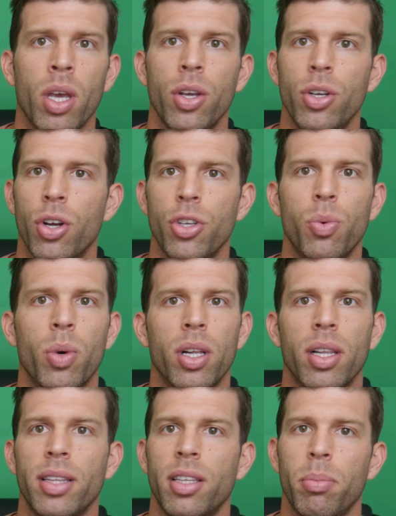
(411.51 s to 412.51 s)
you know, you want to
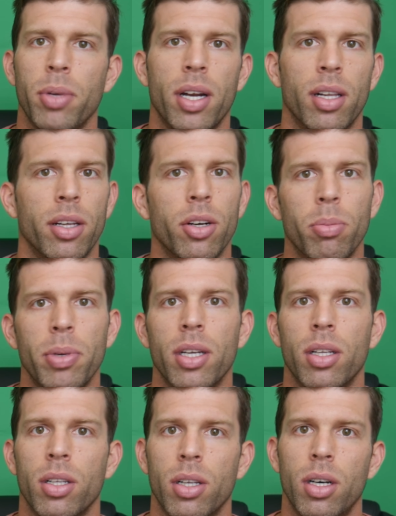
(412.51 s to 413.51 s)
let them get a little
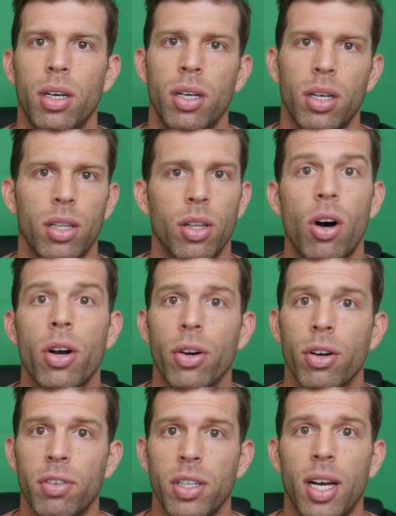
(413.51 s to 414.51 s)
bit longer
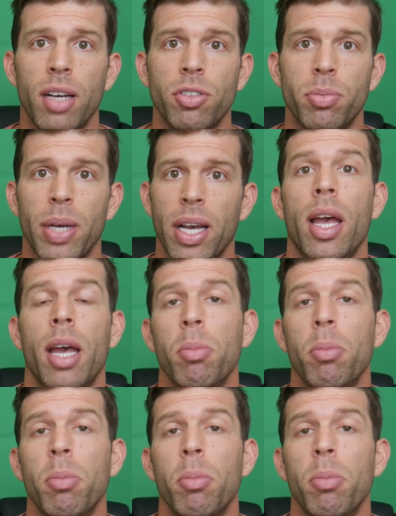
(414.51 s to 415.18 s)
of a lifespan.